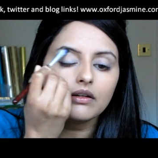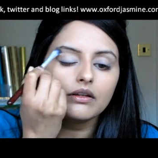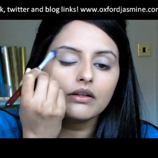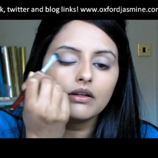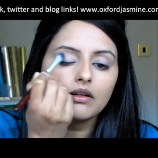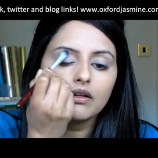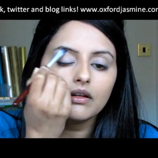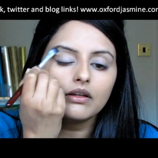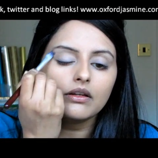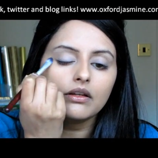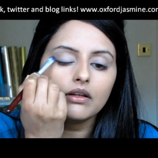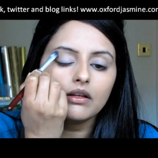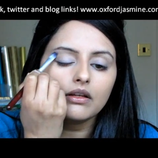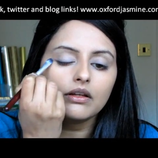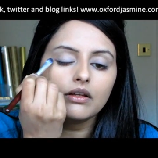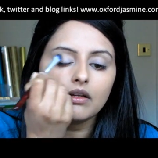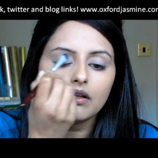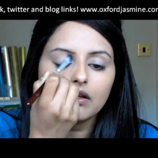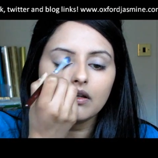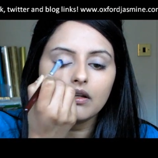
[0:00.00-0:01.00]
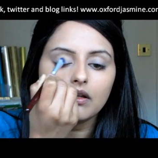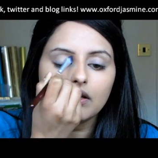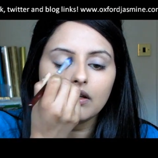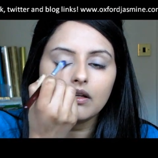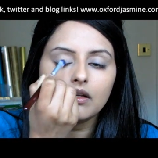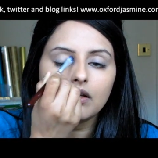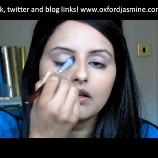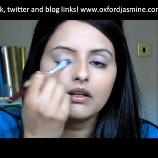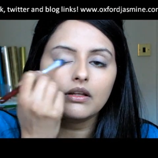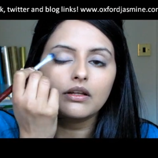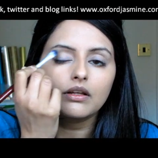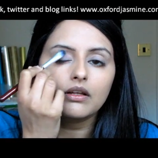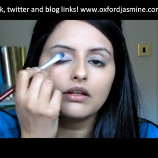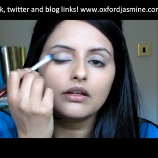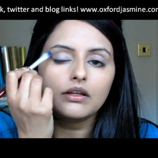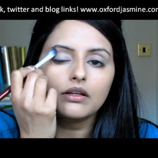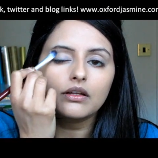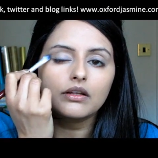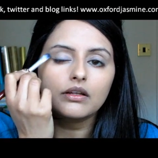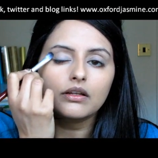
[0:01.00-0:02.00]

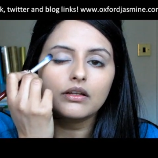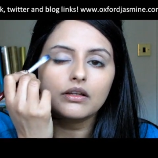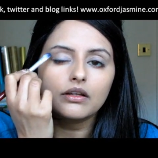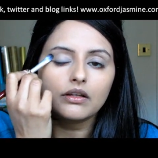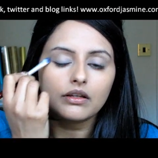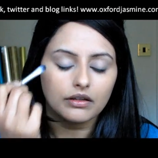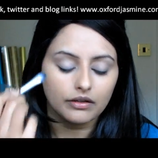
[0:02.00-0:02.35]
No one is speaking in this clip.